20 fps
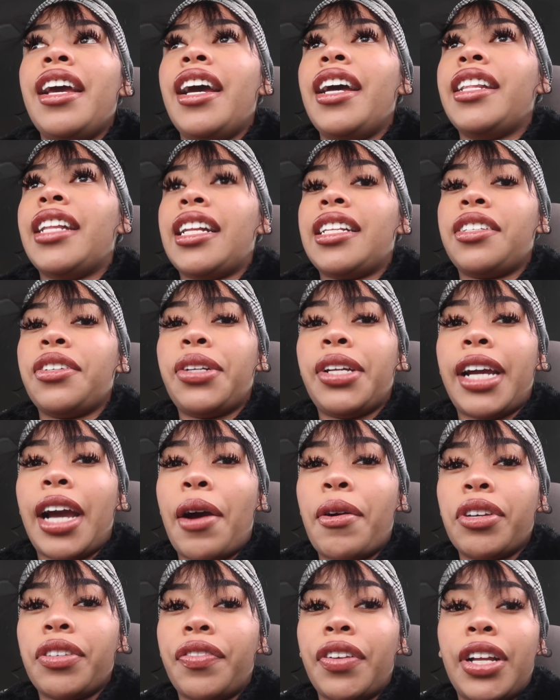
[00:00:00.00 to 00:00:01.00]
And that's literally
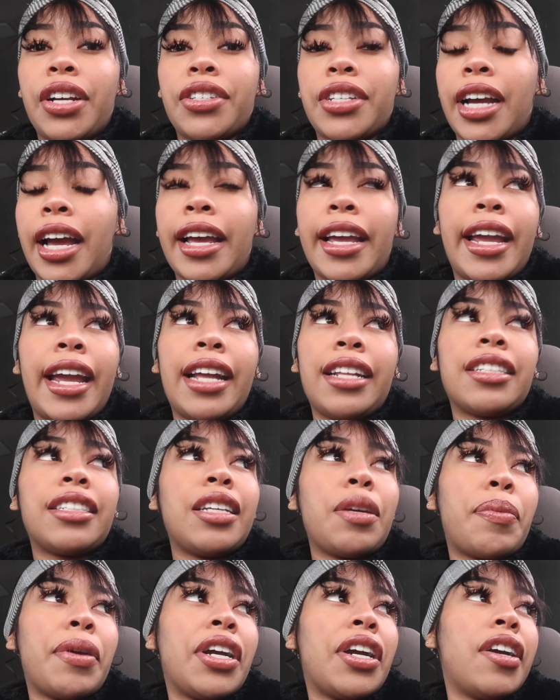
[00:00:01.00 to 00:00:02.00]
how I was feeling. I was like, I can't
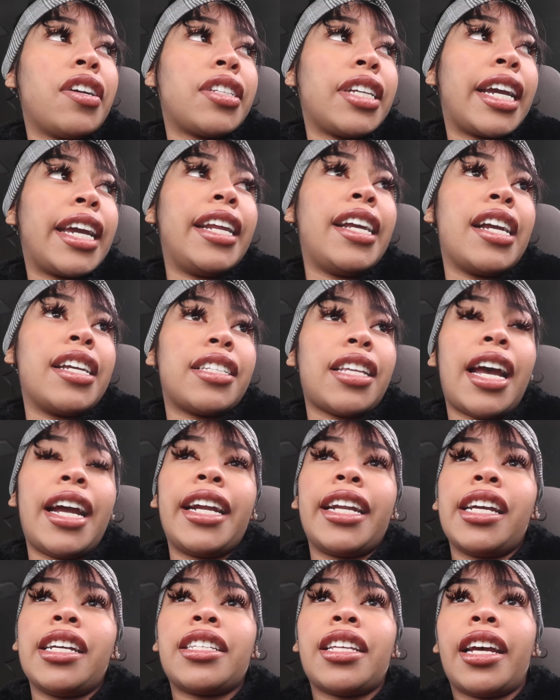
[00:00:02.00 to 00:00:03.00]
sleep here. I was like getting anxiety.